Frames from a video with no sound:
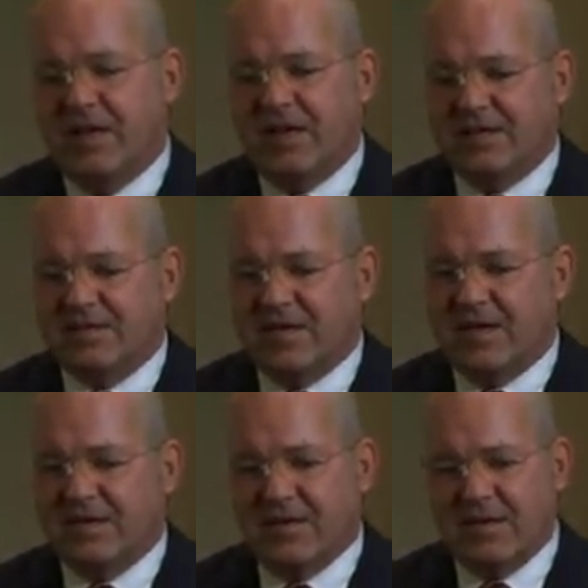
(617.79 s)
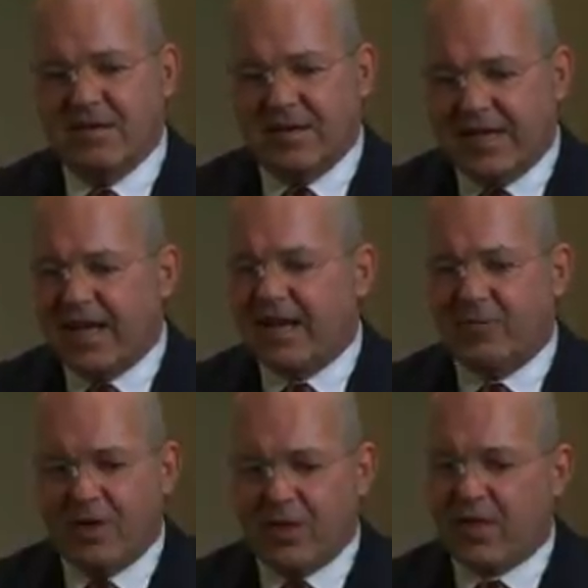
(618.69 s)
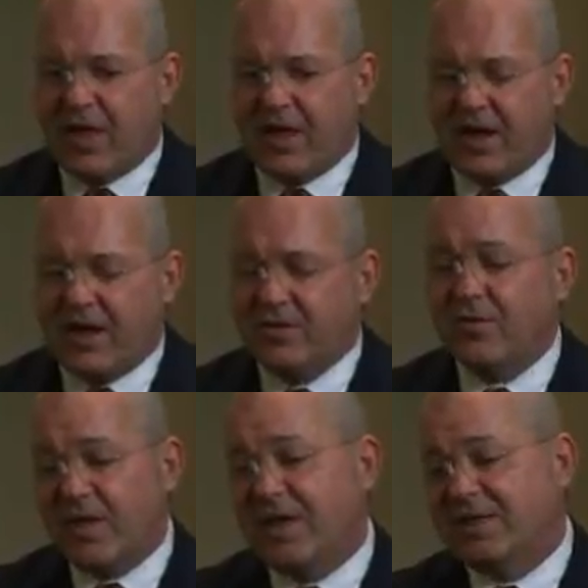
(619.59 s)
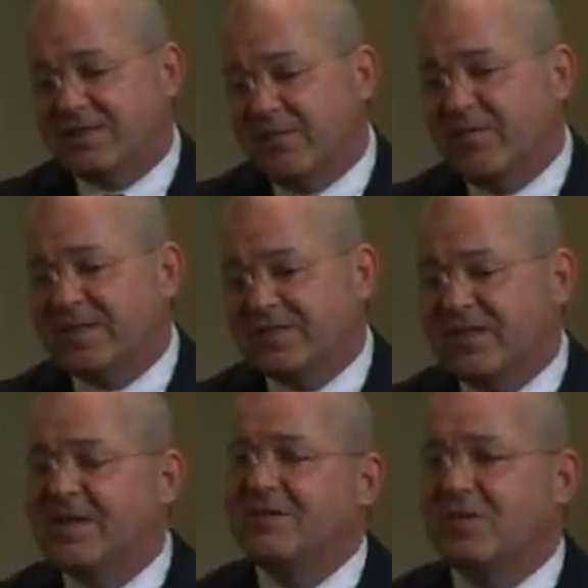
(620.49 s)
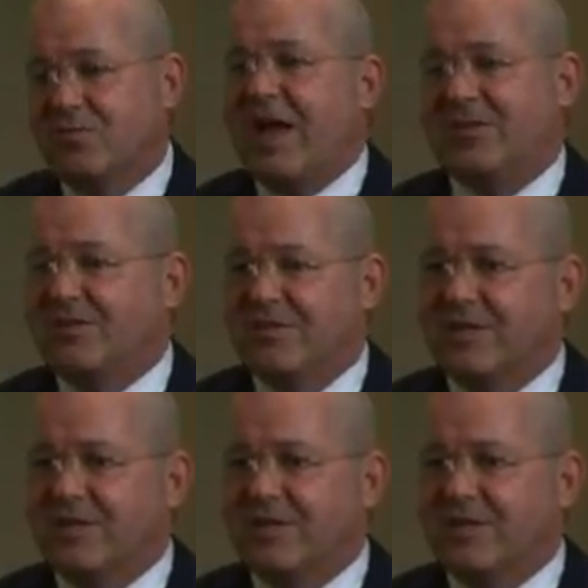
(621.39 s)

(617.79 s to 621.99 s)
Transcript: is clearly getting a rethink, and I do think some of it's just rational.